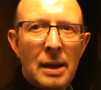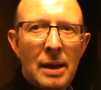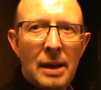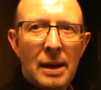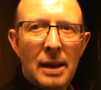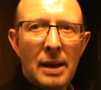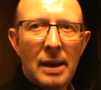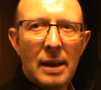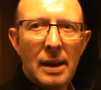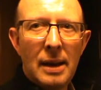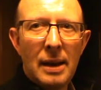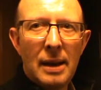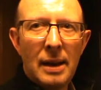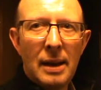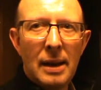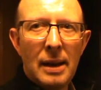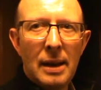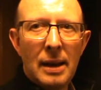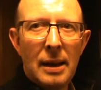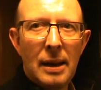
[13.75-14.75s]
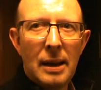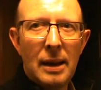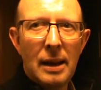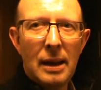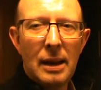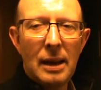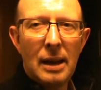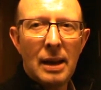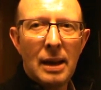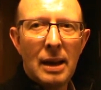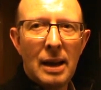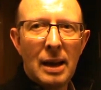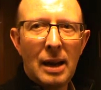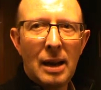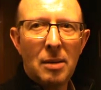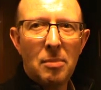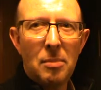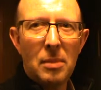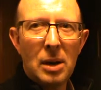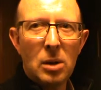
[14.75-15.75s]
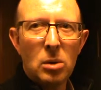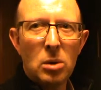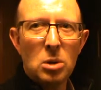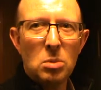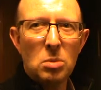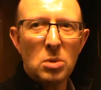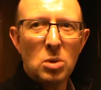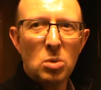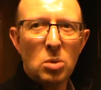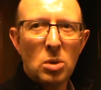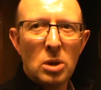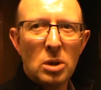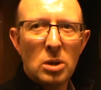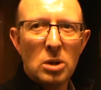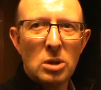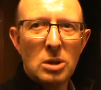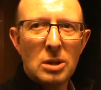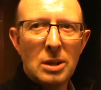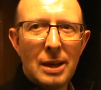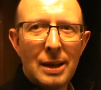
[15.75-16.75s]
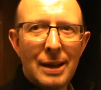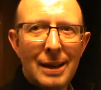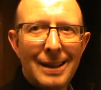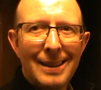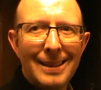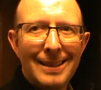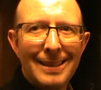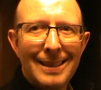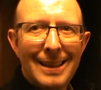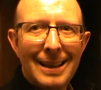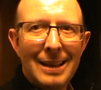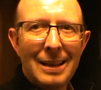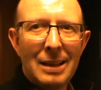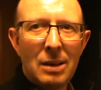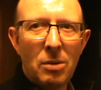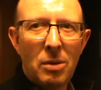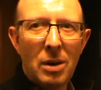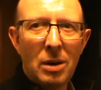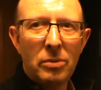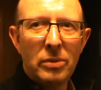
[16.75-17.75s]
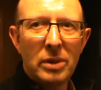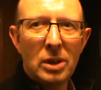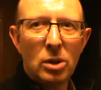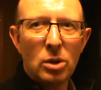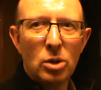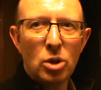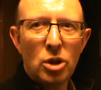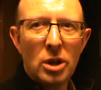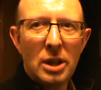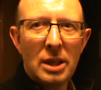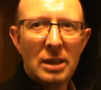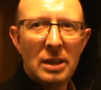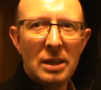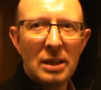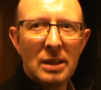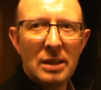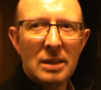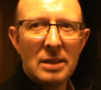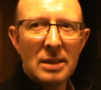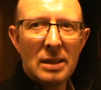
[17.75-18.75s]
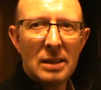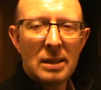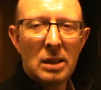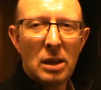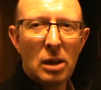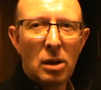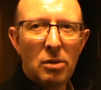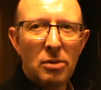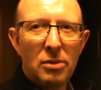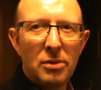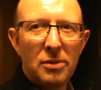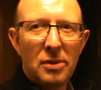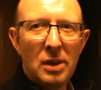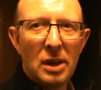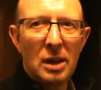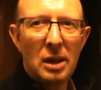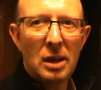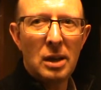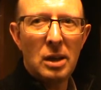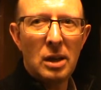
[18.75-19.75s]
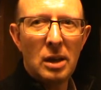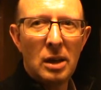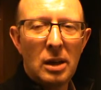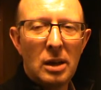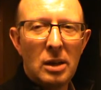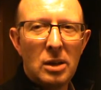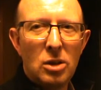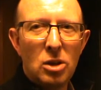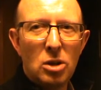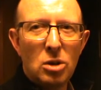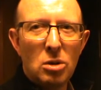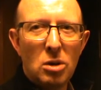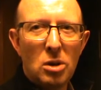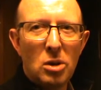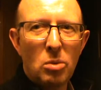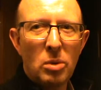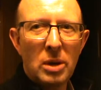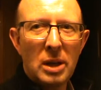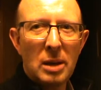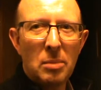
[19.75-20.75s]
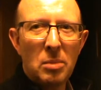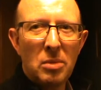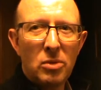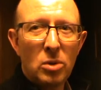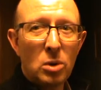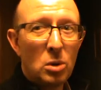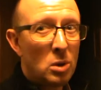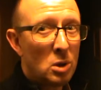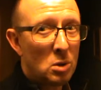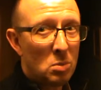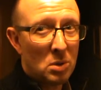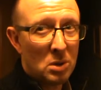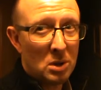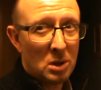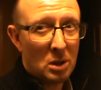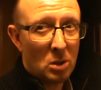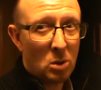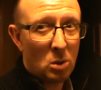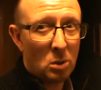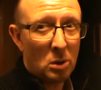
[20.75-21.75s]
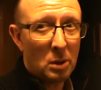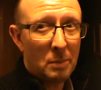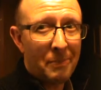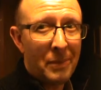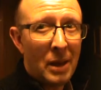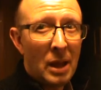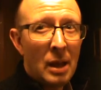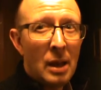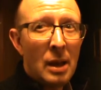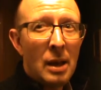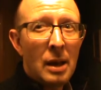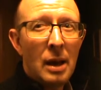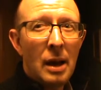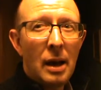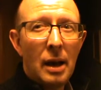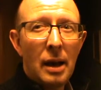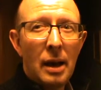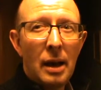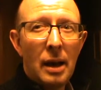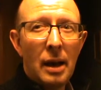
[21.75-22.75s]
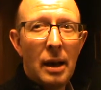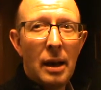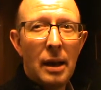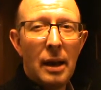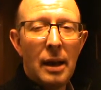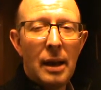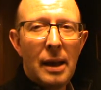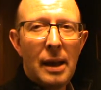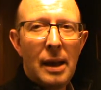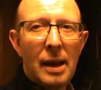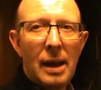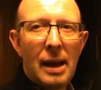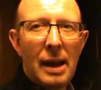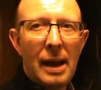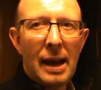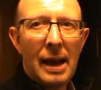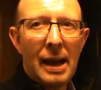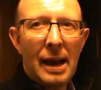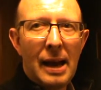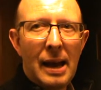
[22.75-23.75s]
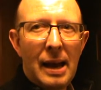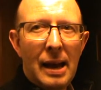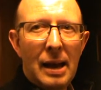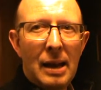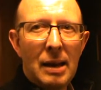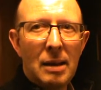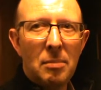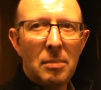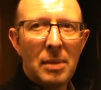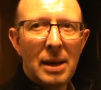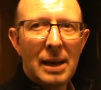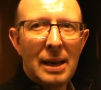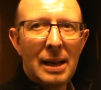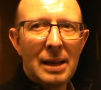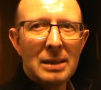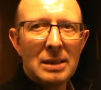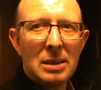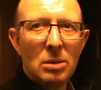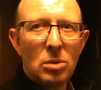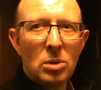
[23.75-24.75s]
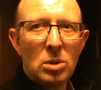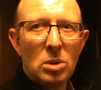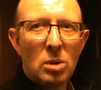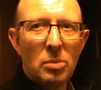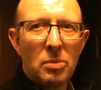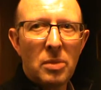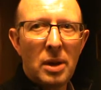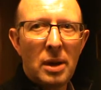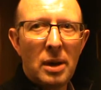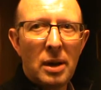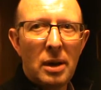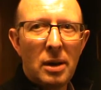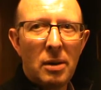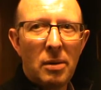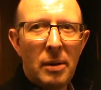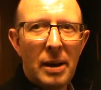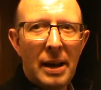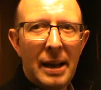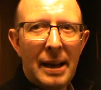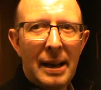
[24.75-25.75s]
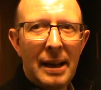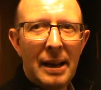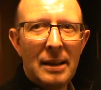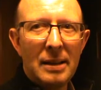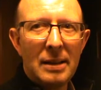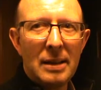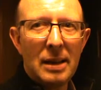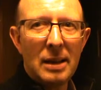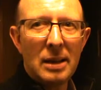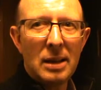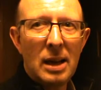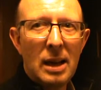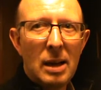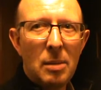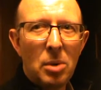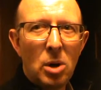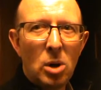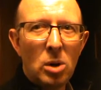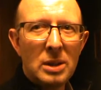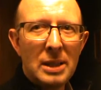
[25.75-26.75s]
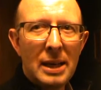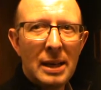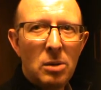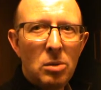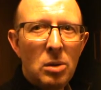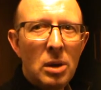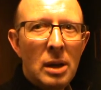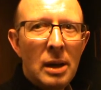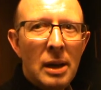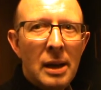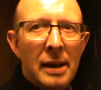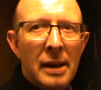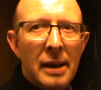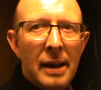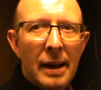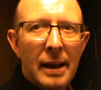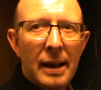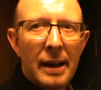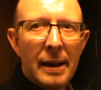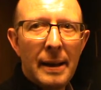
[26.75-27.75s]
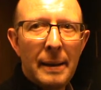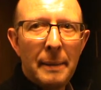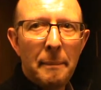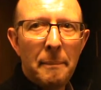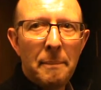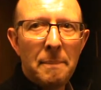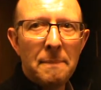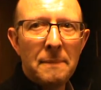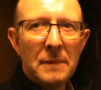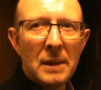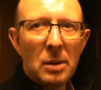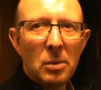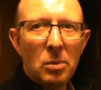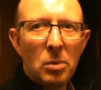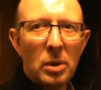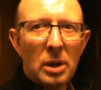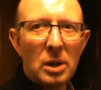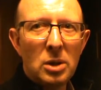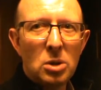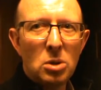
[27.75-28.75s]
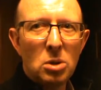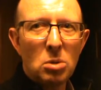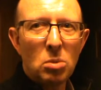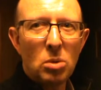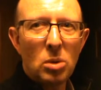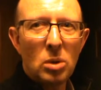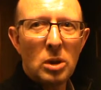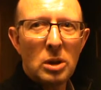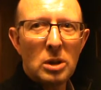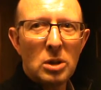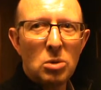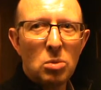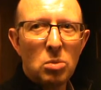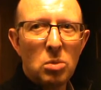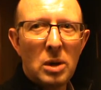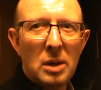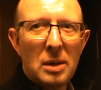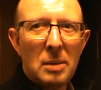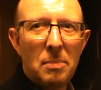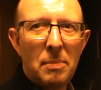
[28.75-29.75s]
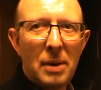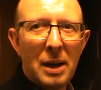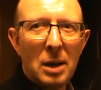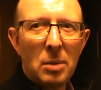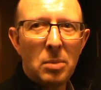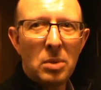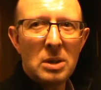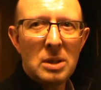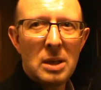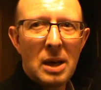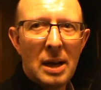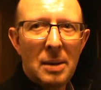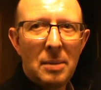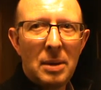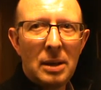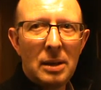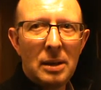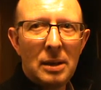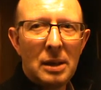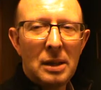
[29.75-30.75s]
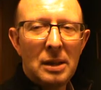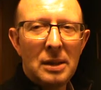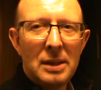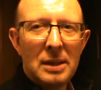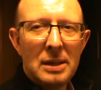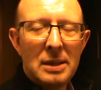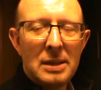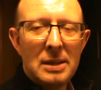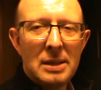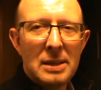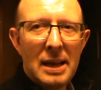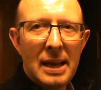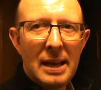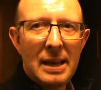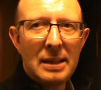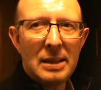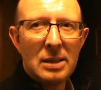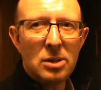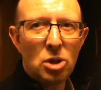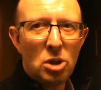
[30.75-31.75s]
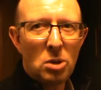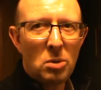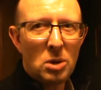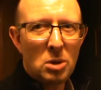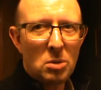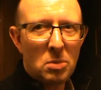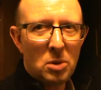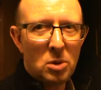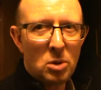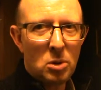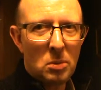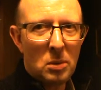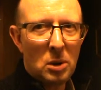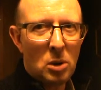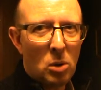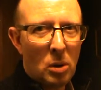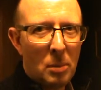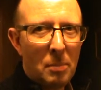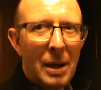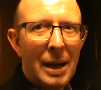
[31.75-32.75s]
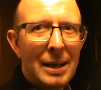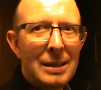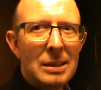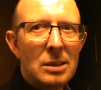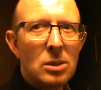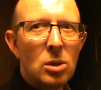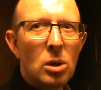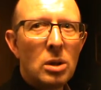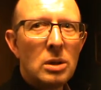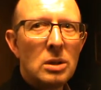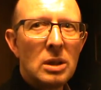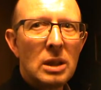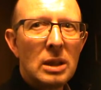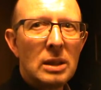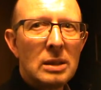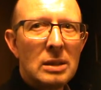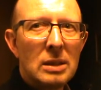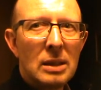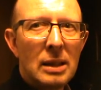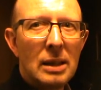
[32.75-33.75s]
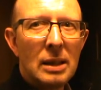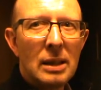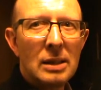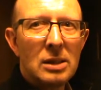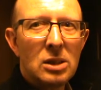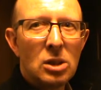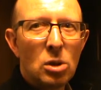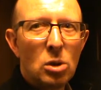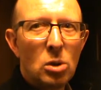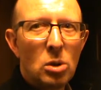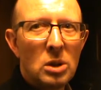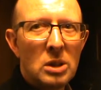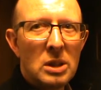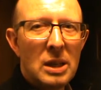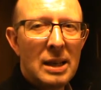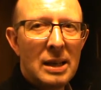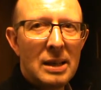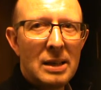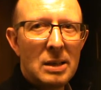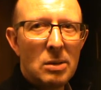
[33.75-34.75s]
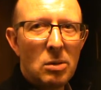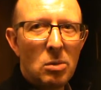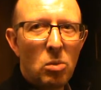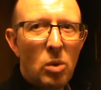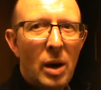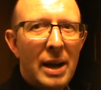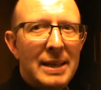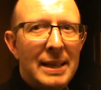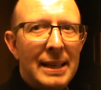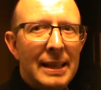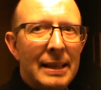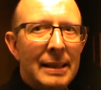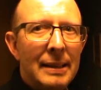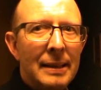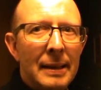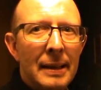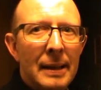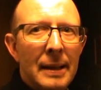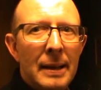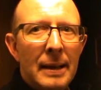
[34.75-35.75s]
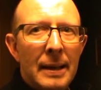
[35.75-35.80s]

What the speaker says: My Christmas was getting around the country. I started off just the weekend before Christmas in Oldham. And my auntie was up there and a car broke down, which was with impeccable timing on the day that she was supposed to be going back to Dorset to go and attend a wedding.